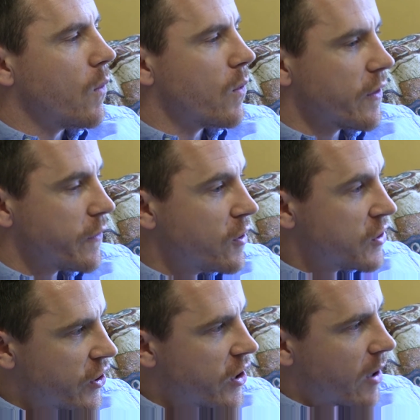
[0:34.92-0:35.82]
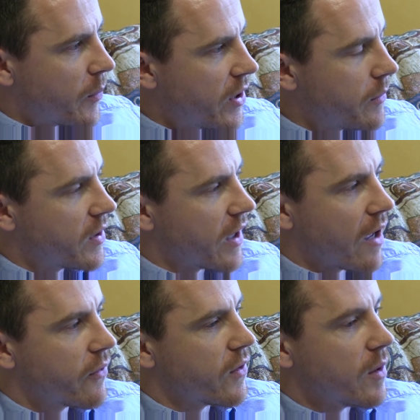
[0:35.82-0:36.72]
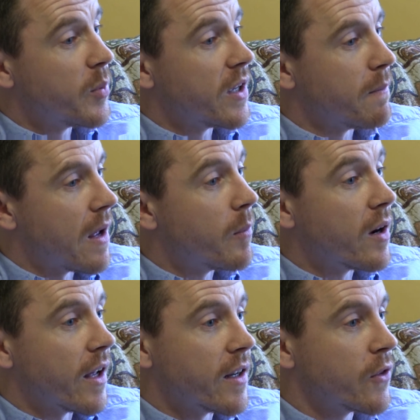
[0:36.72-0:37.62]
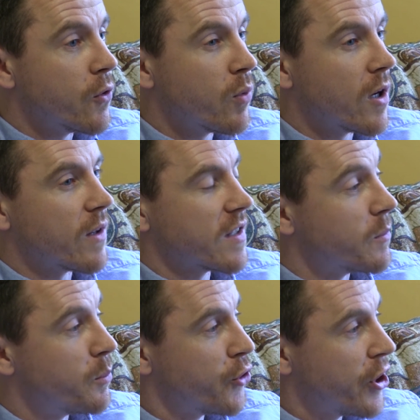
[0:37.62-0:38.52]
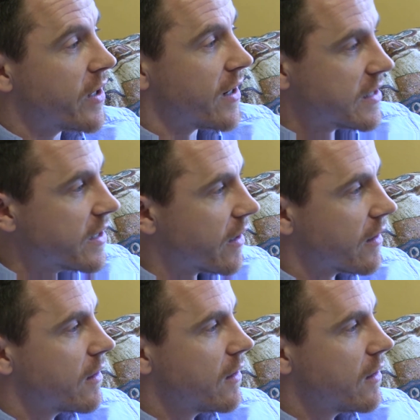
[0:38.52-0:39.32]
When I first heard about PPF and it being member-led, I thought, wow, that's a brilliant idea,